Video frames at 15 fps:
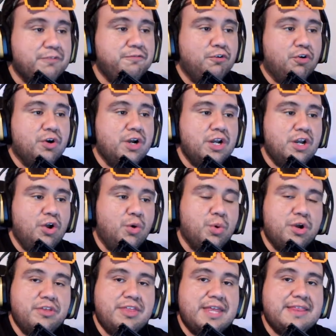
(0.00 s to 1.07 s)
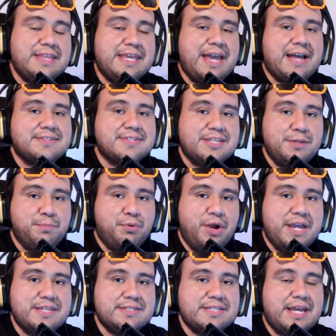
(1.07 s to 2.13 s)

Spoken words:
for lower than the asking price.